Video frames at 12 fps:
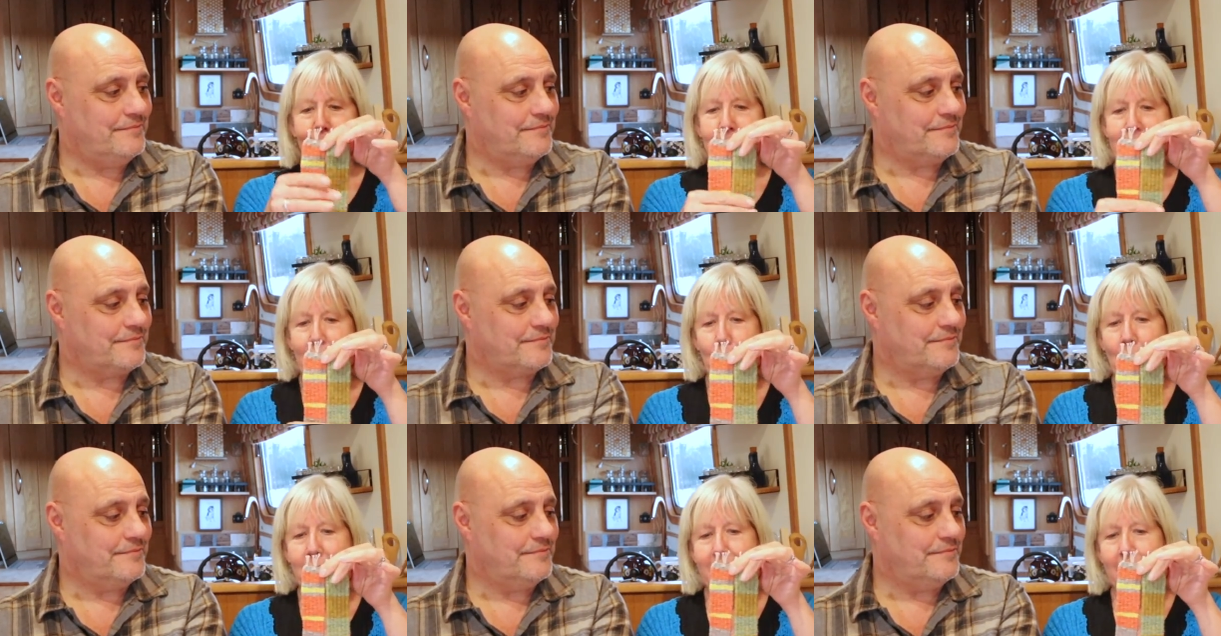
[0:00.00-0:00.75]
Speaker 1: So
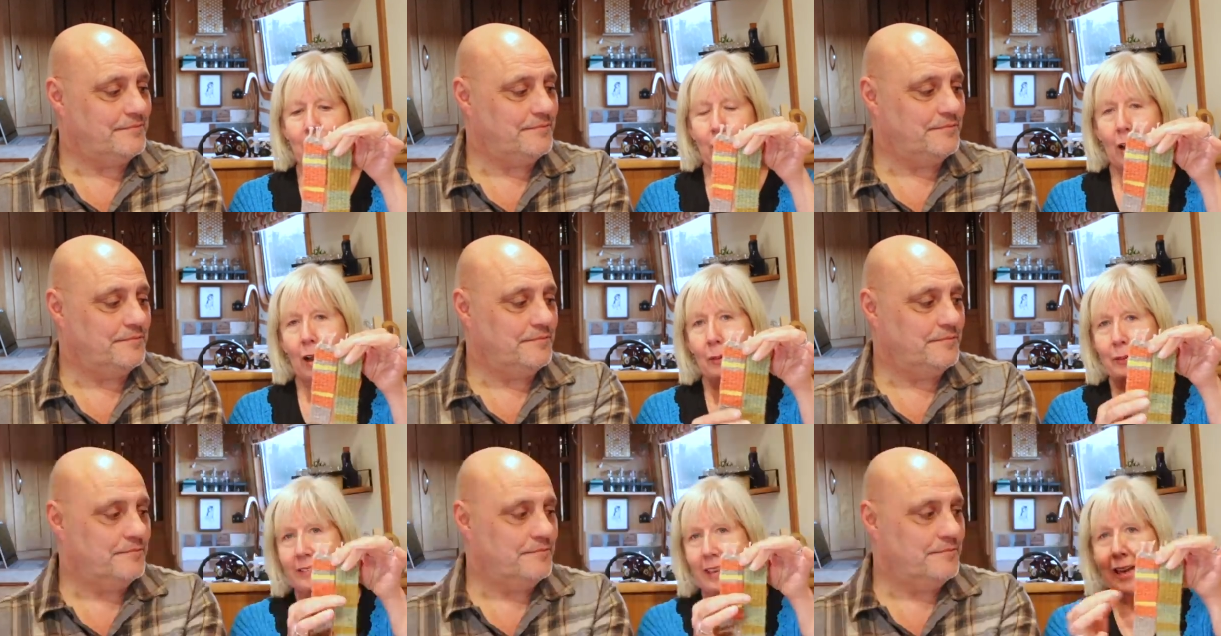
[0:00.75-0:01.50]
once I've got a
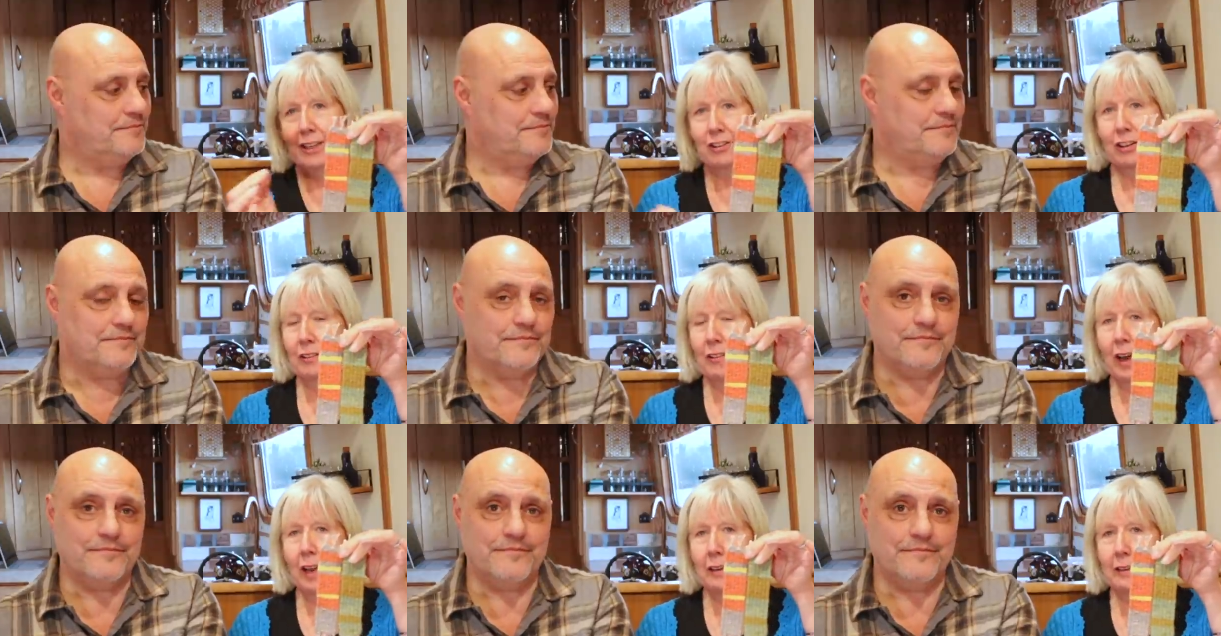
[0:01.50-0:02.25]
whole selection of
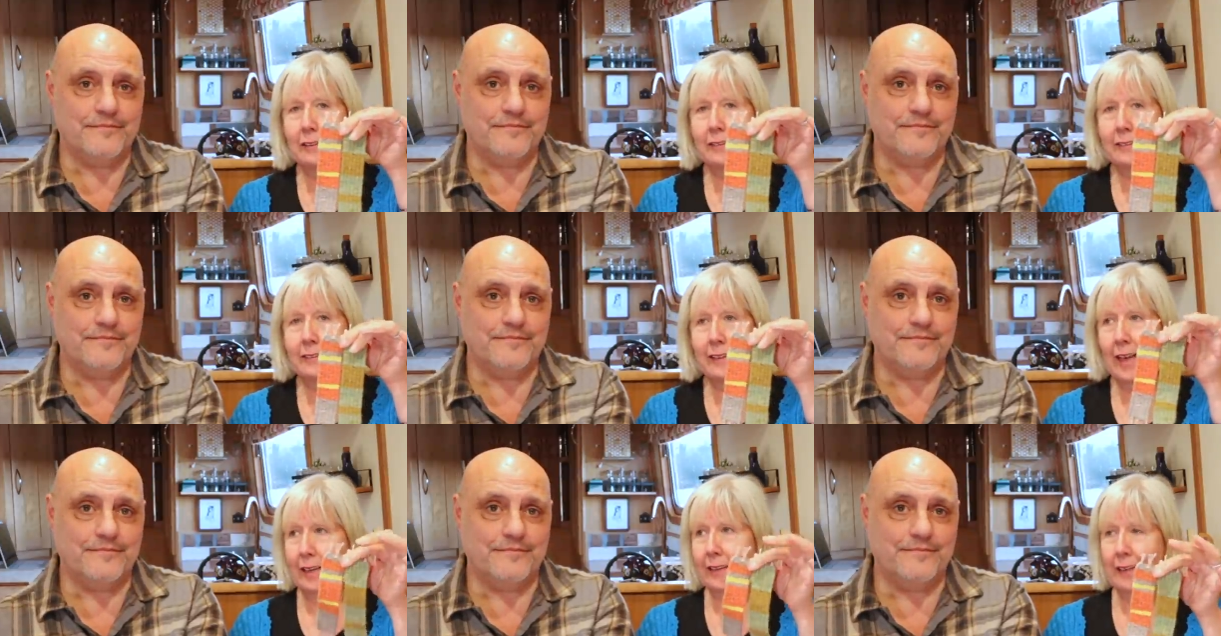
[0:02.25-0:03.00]
colours,
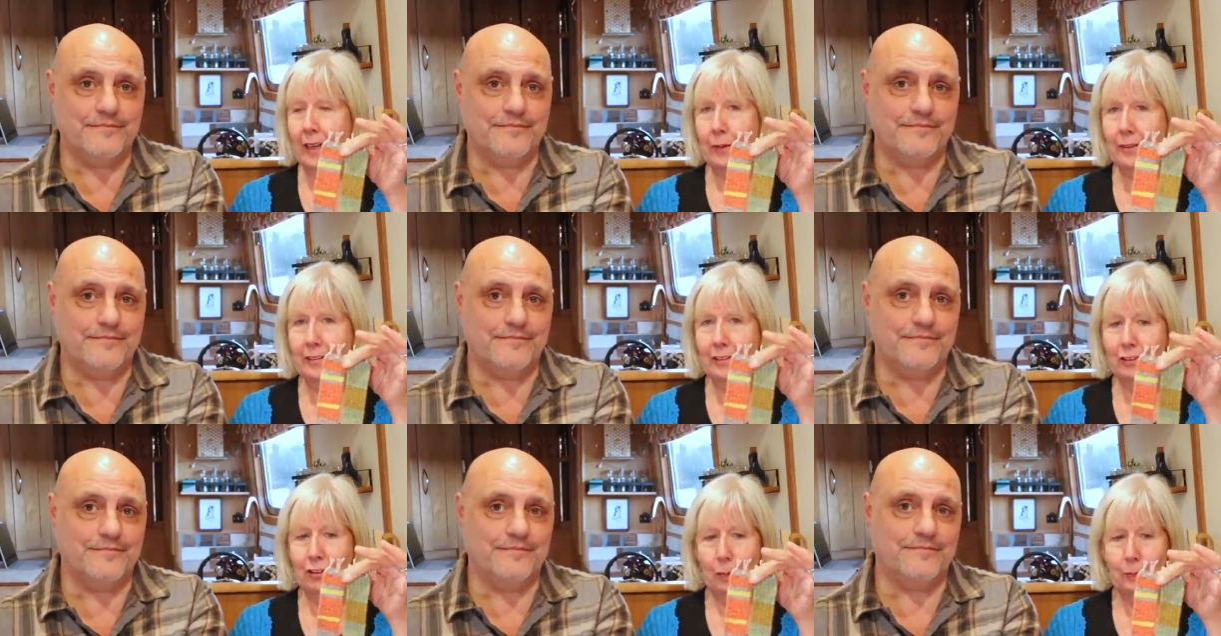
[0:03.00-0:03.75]
they're going to go into
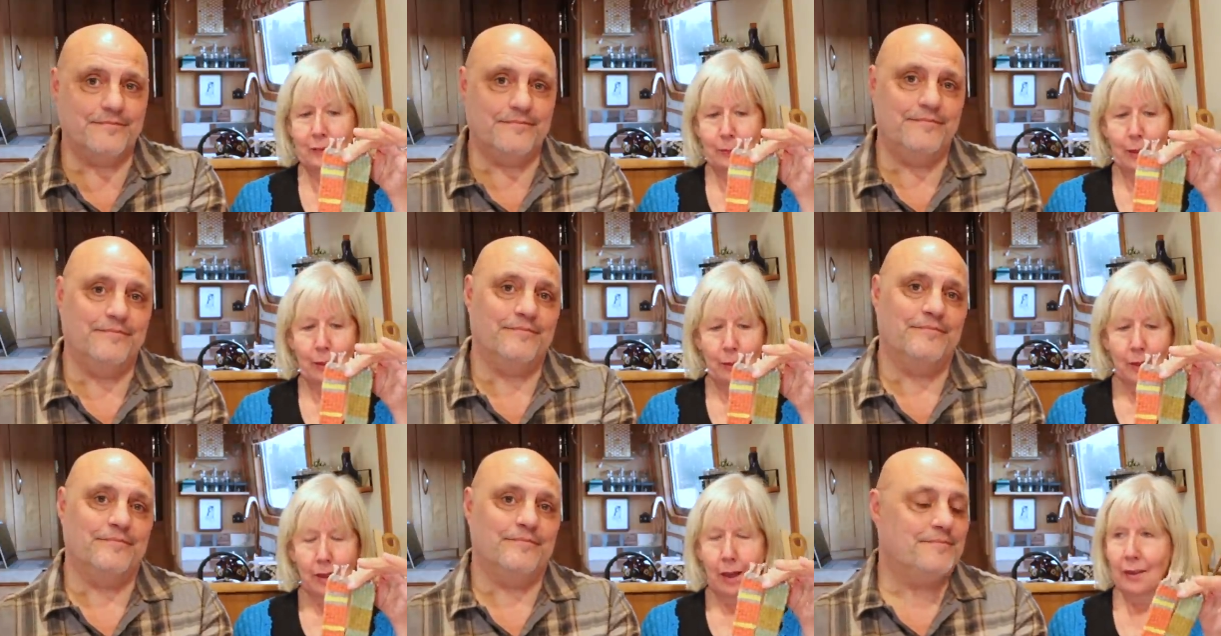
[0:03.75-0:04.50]
the shop as well.
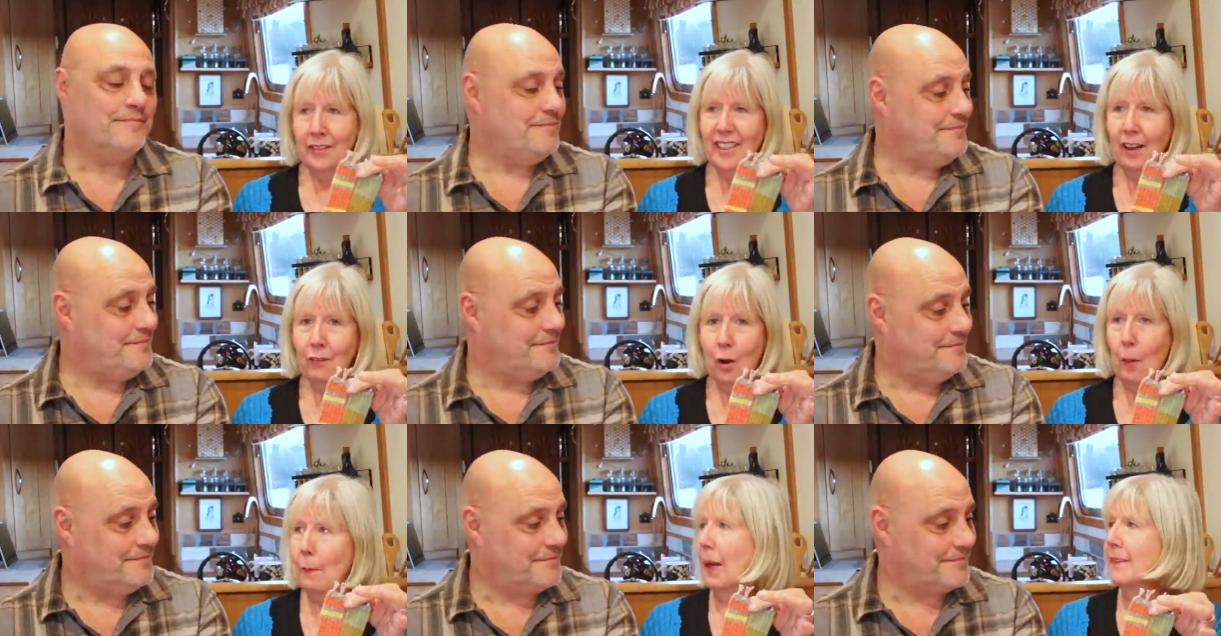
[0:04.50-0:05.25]
I think I've
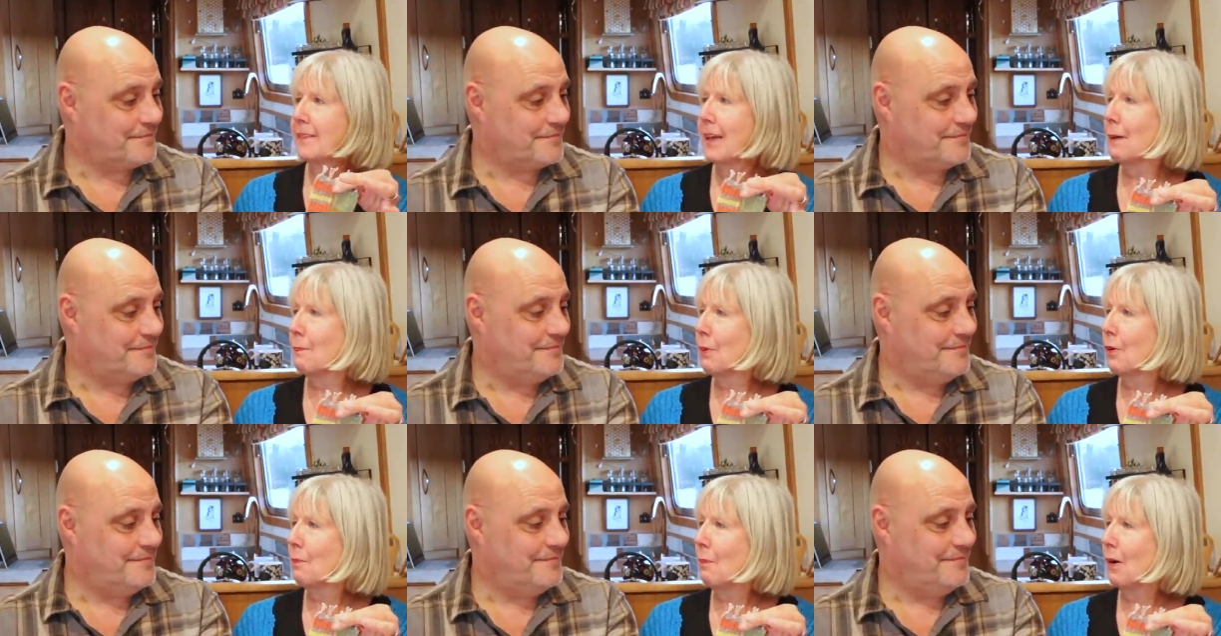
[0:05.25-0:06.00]
got about 10
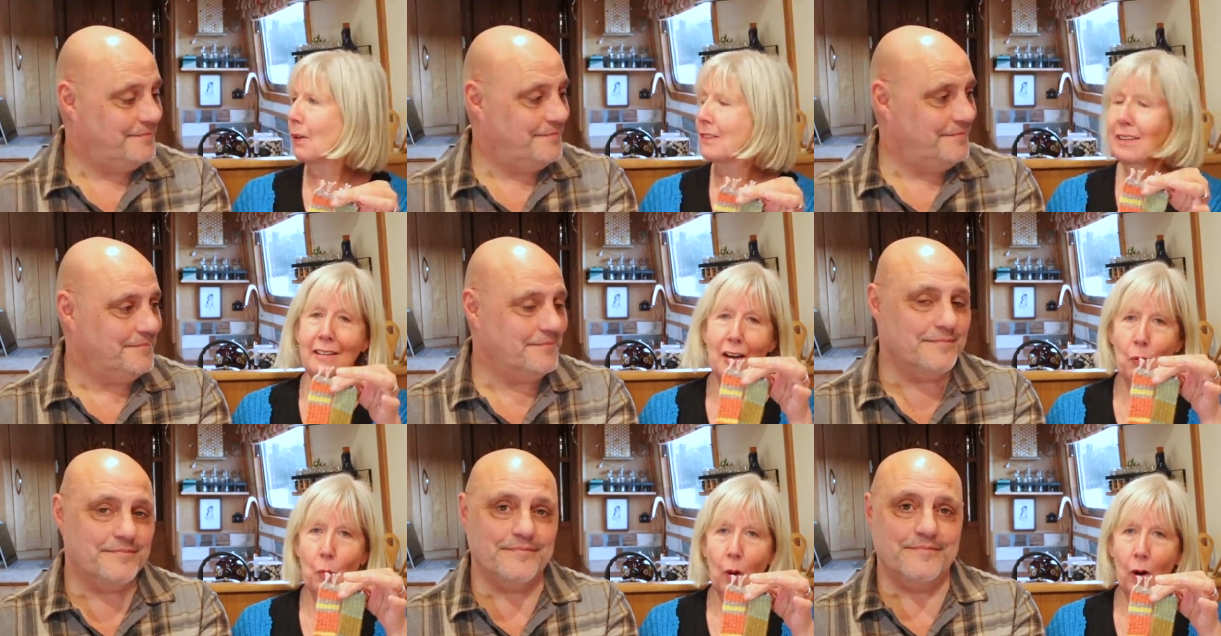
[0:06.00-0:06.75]
bookmarks that
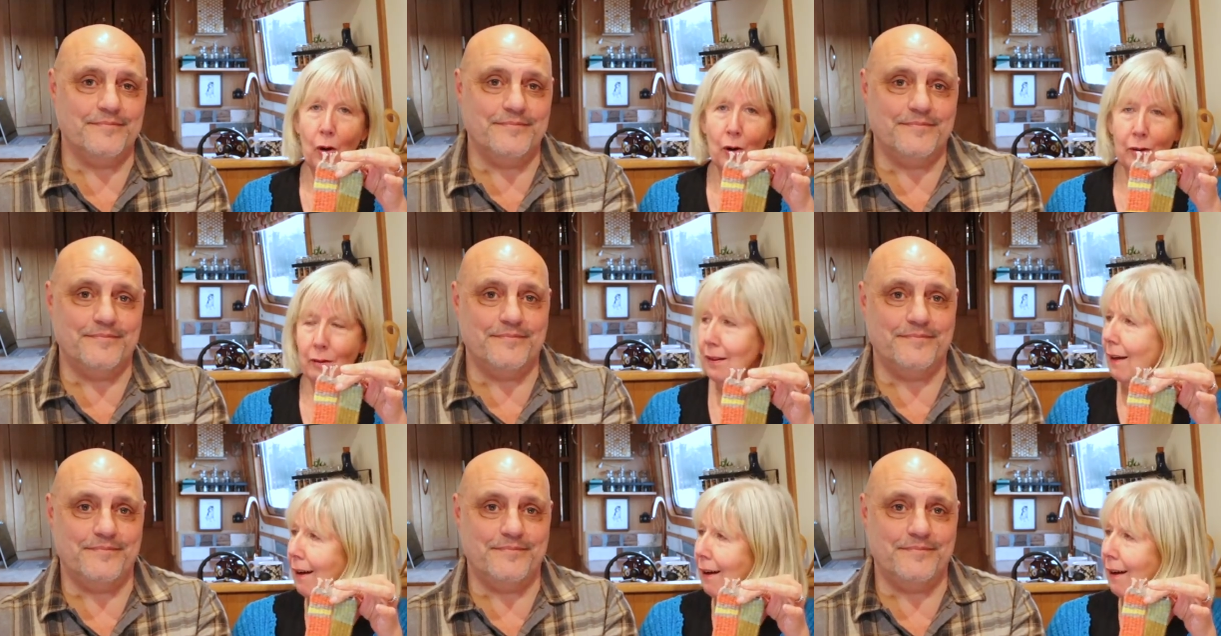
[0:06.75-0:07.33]
didn't work.